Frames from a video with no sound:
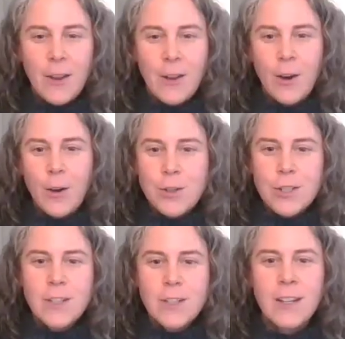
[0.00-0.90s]
the
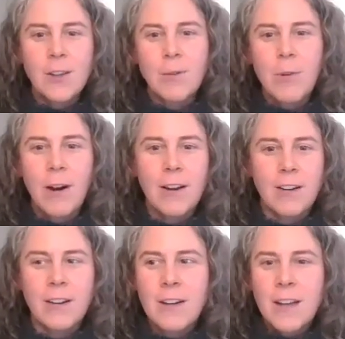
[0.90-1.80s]
ocean in the
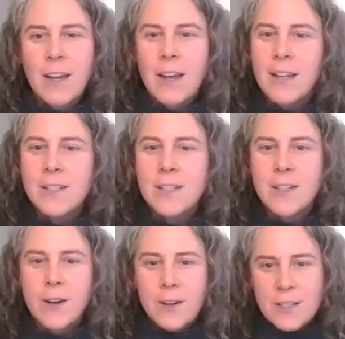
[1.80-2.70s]
water is
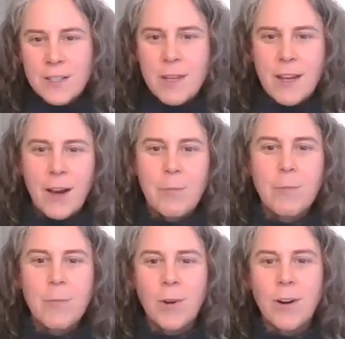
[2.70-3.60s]
starting to become
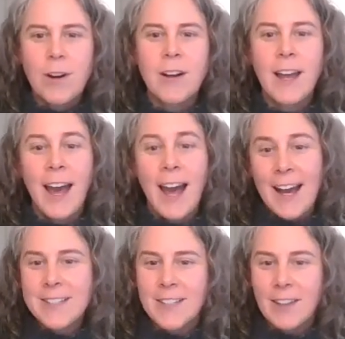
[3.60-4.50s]
more
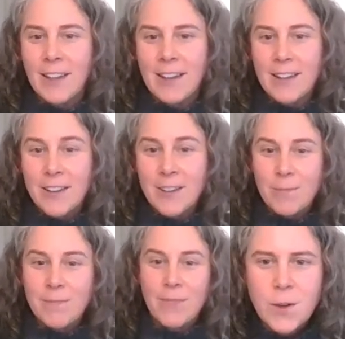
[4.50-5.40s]
acid-like.
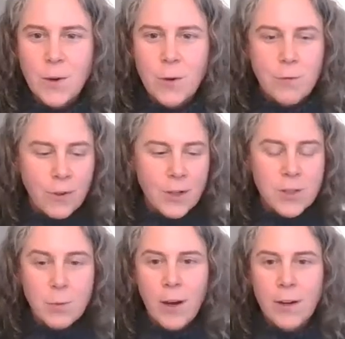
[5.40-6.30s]
So
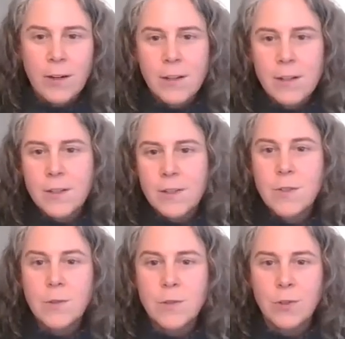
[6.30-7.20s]
fresh water is
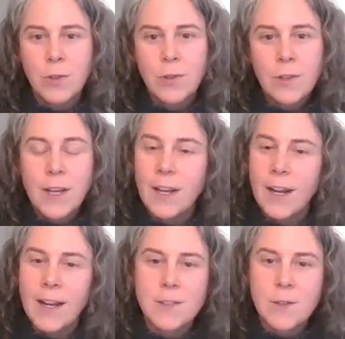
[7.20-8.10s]
neutral and it
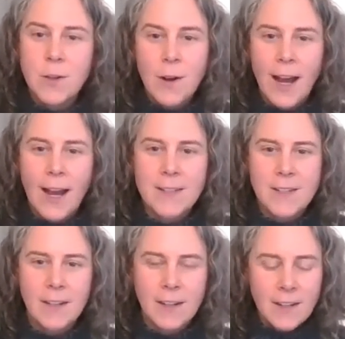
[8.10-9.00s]
has no
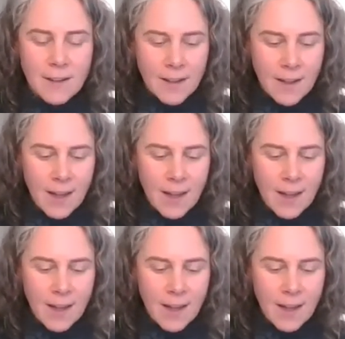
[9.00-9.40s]
acid in it.